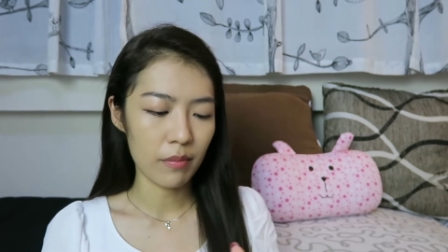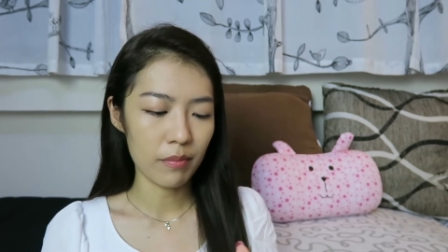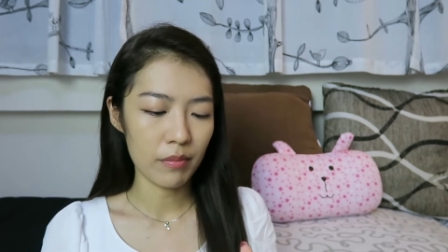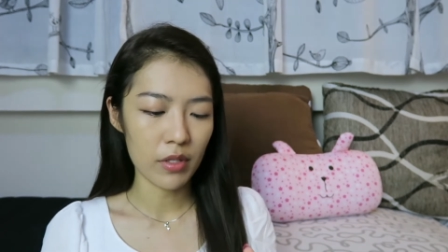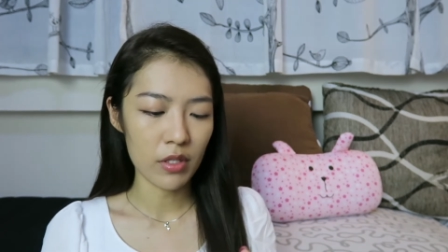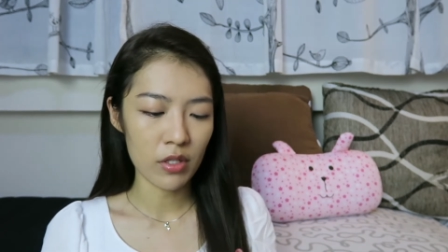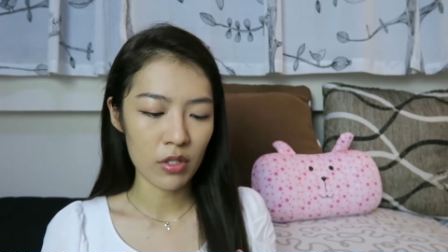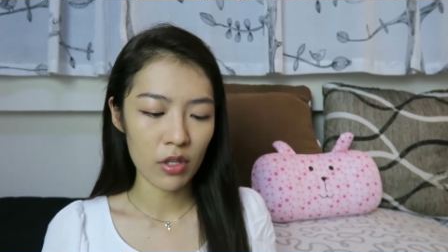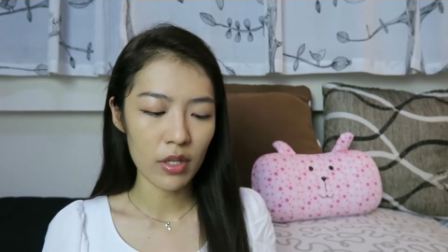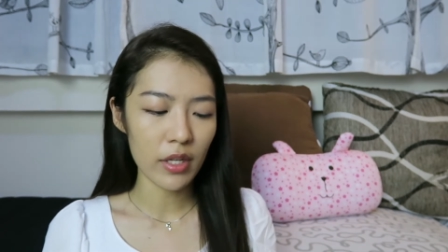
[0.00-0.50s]

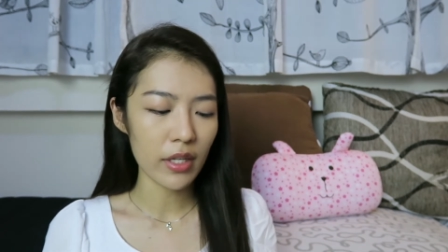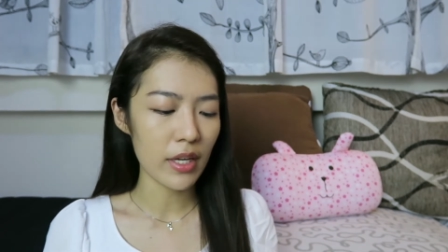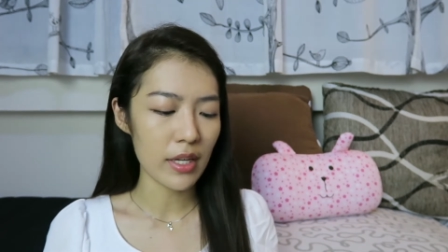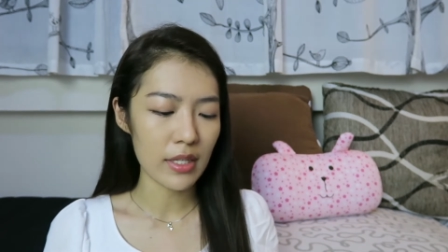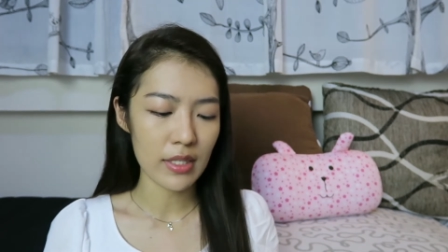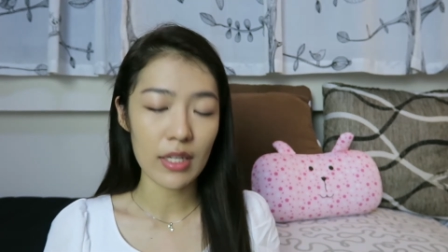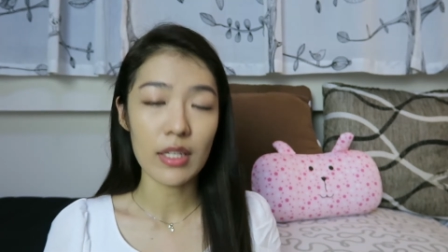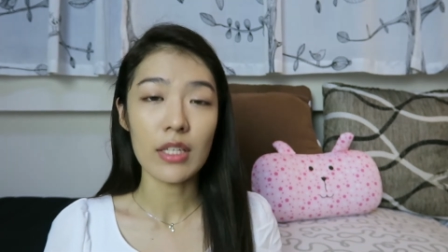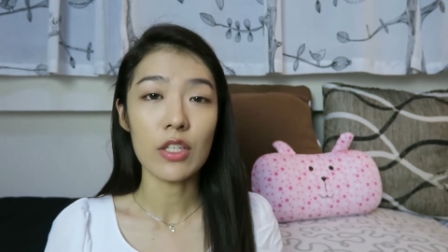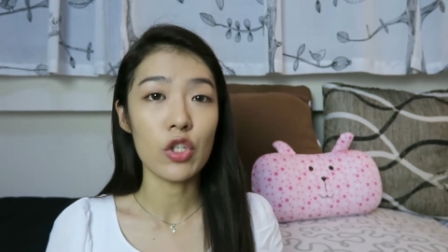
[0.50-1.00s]
it's not like an
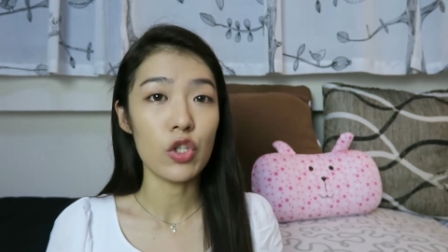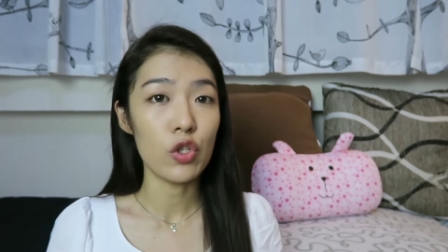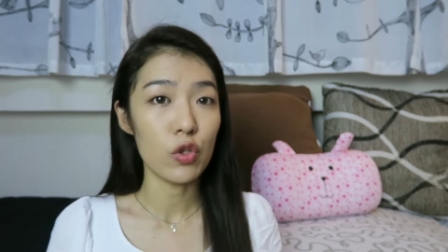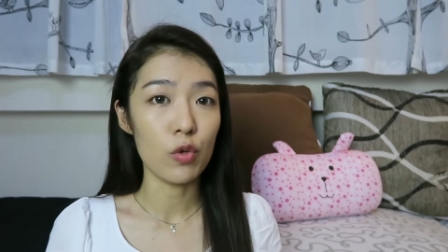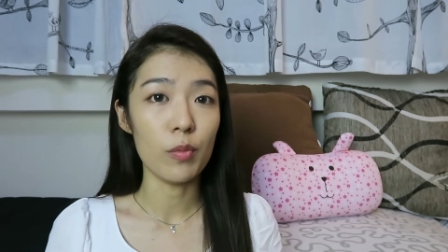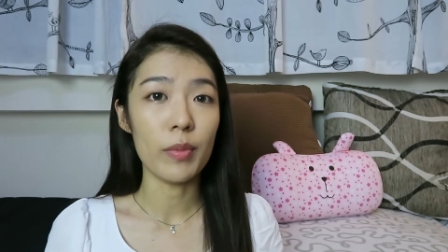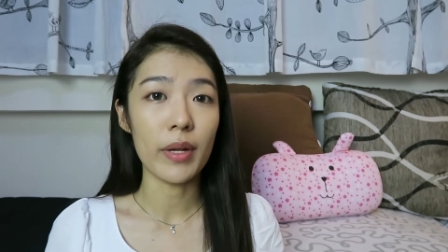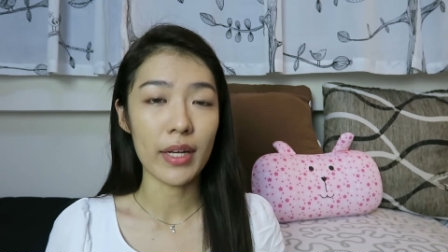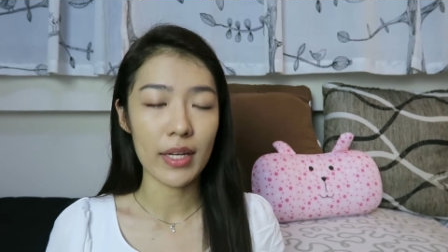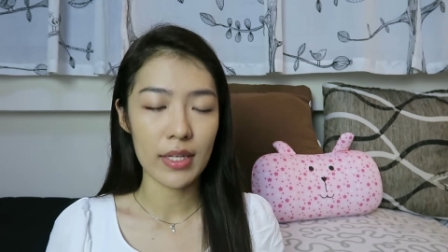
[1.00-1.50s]
exact
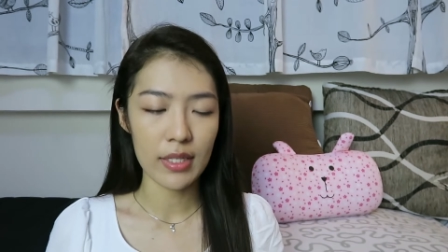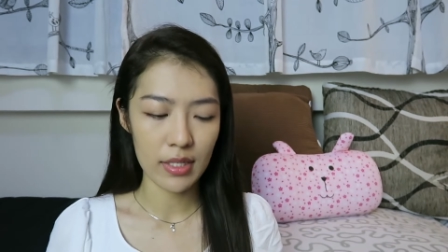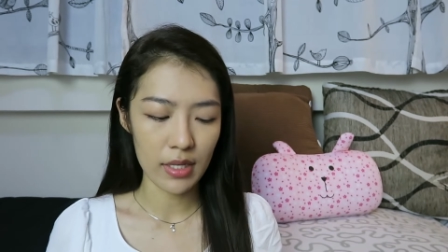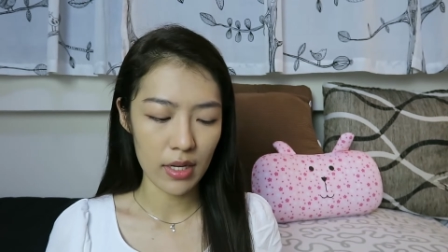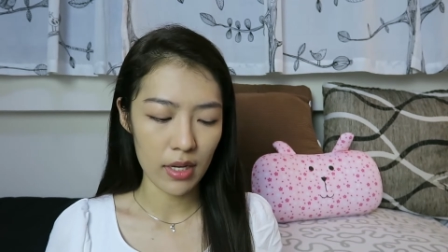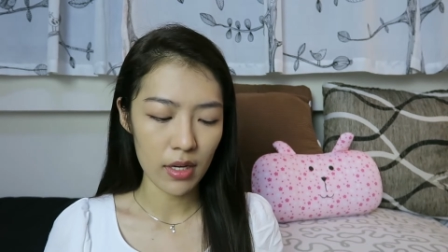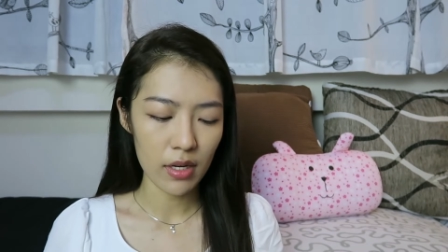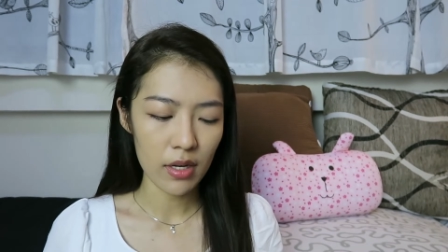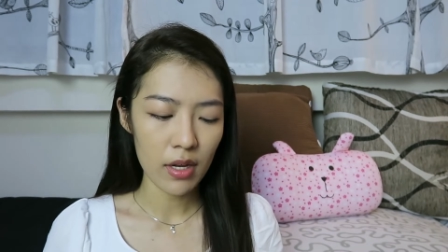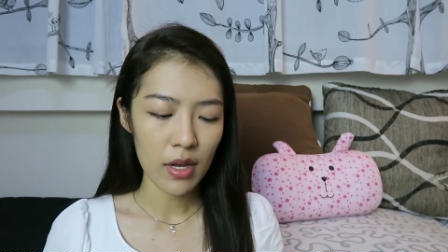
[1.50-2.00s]
dupe, like I
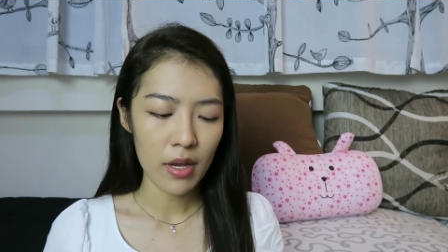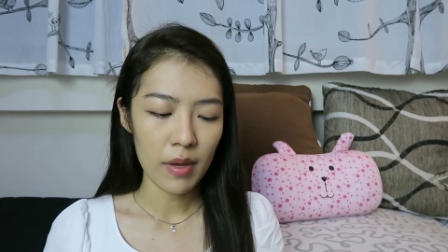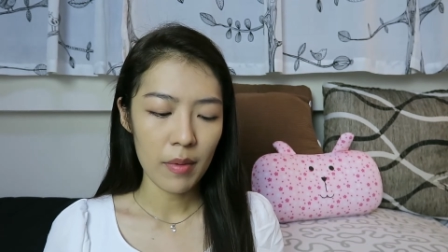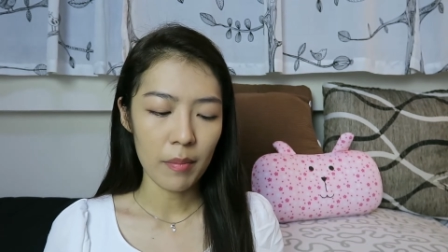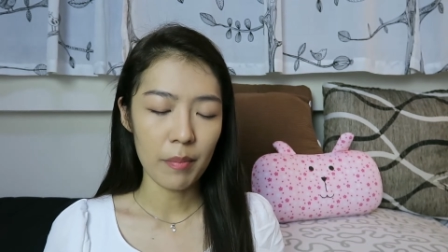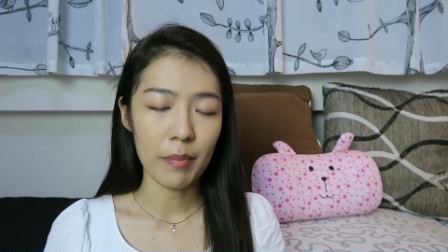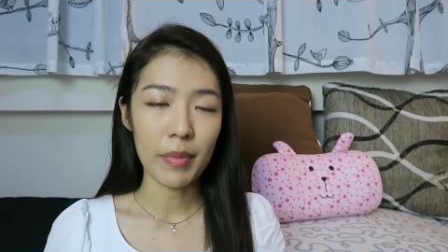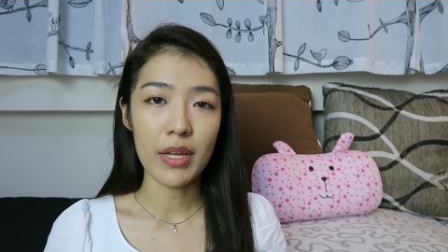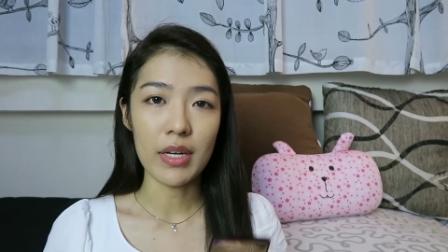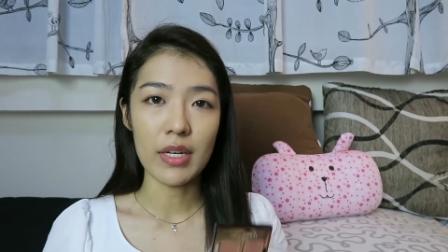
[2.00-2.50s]
said,
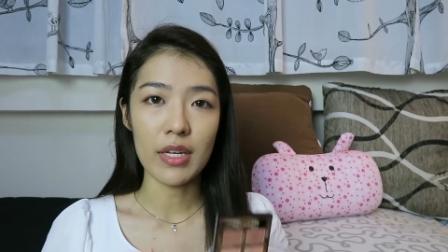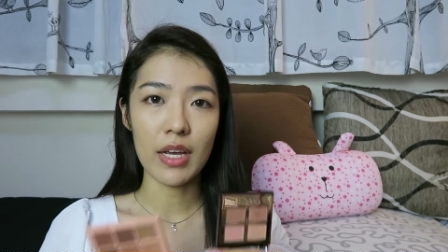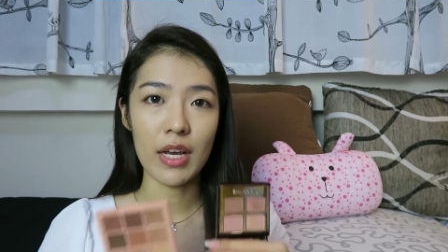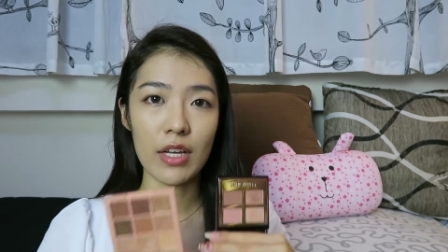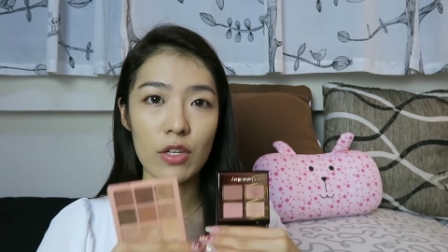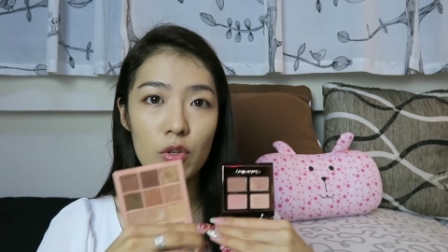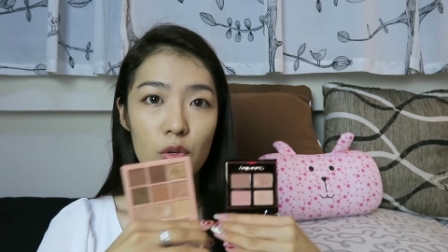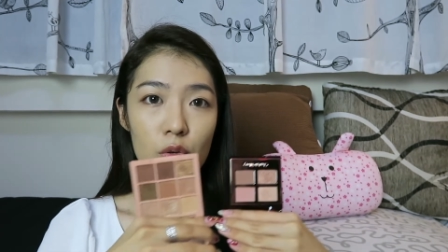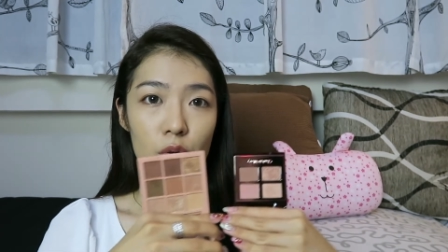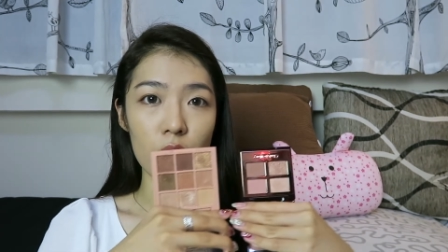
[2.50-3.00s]
but their
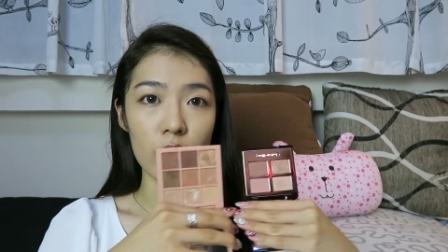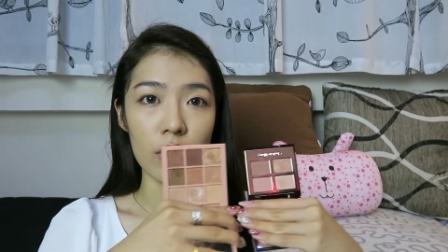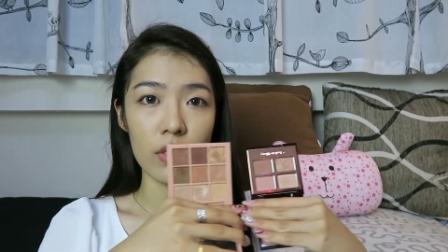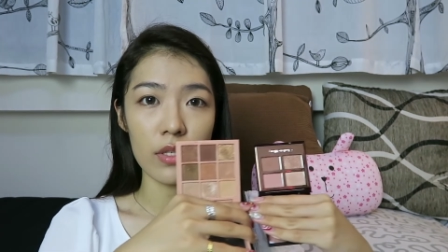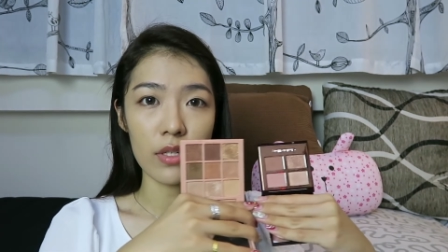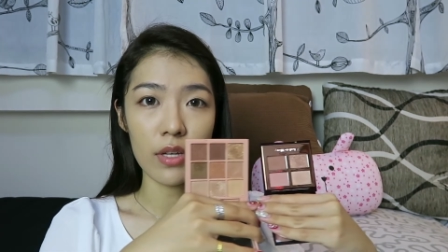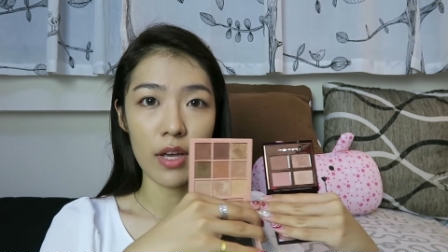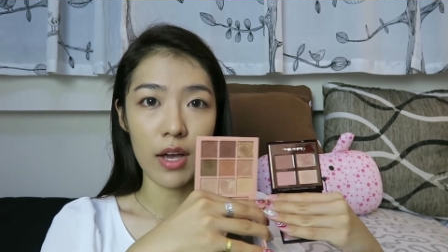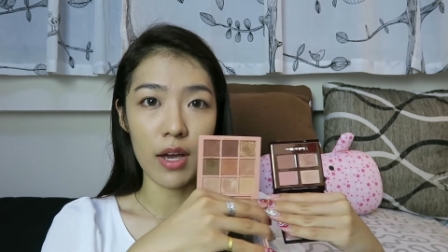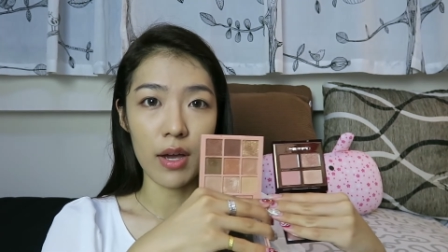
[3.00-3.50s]

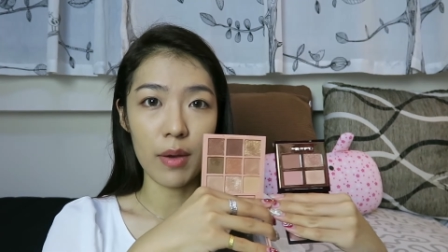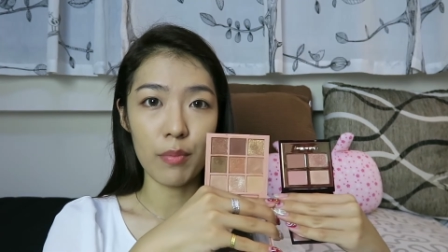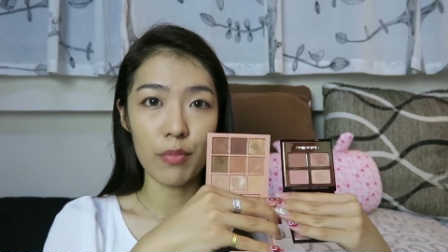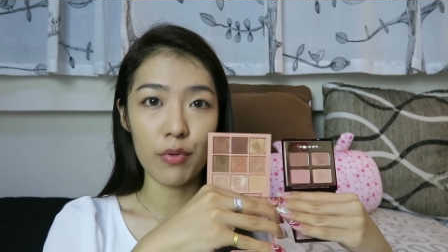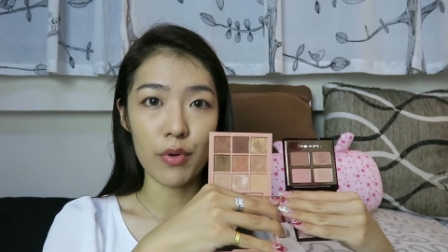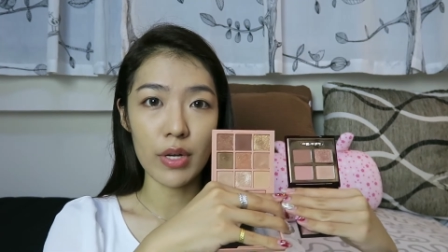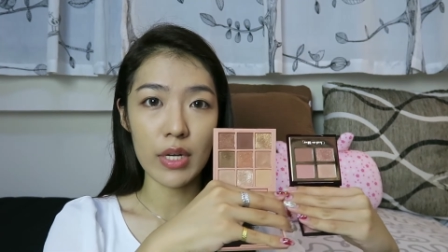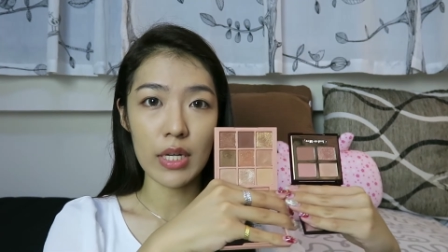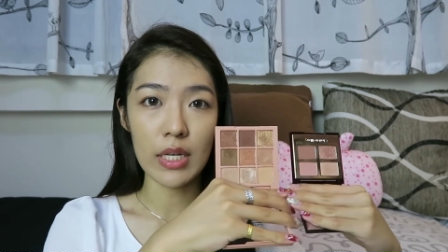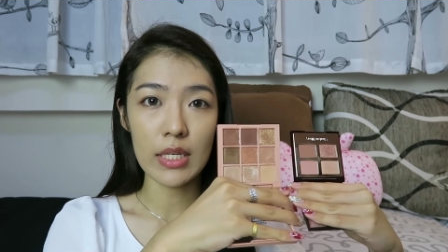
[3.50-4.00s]
tones are
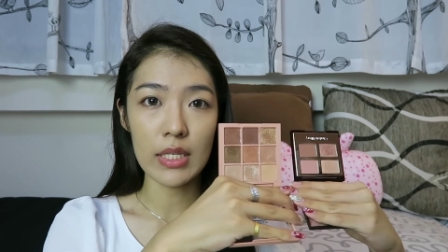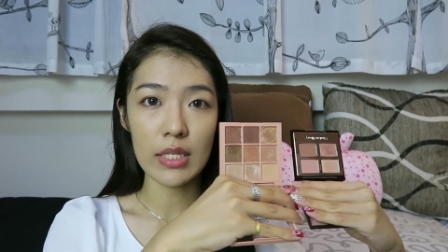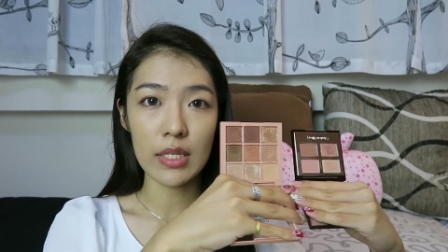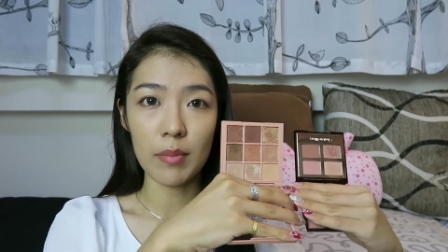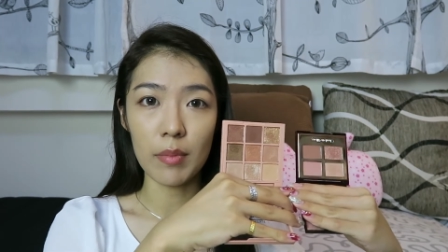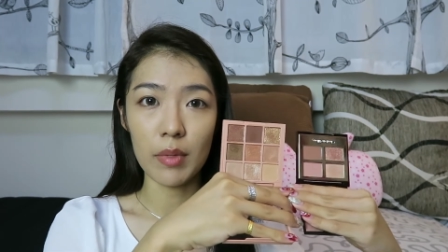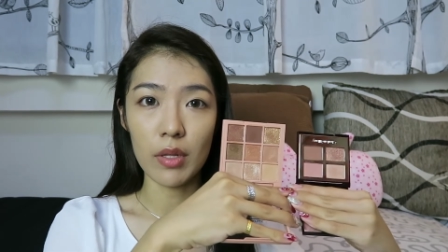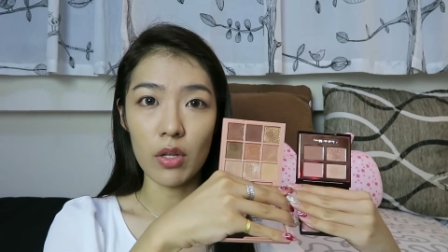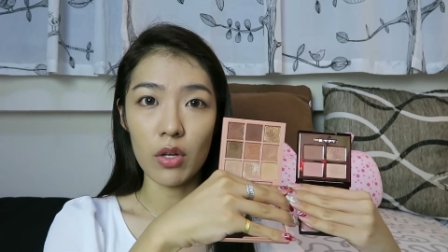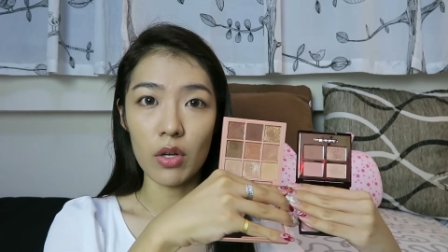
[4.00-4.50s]
pretty
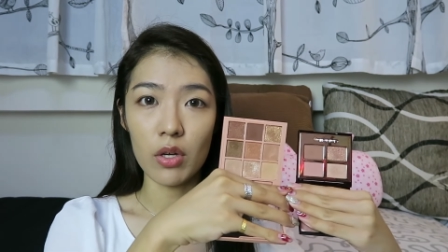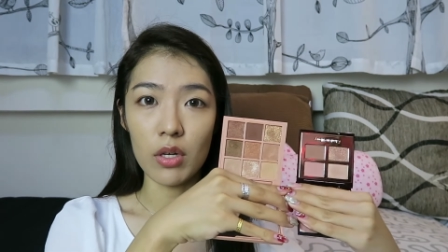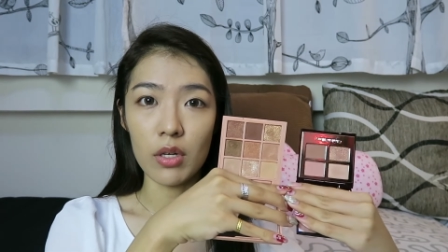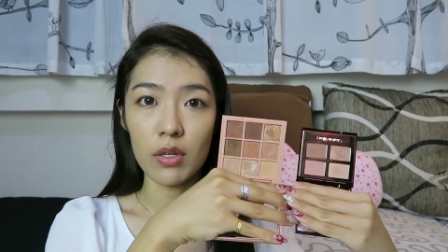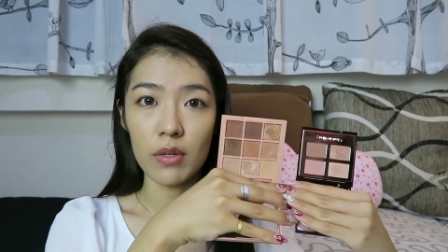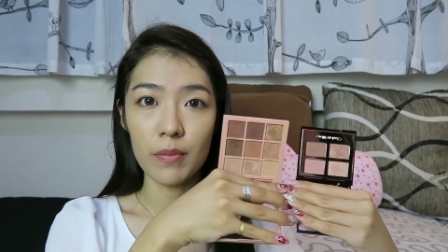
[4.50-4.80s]
similar,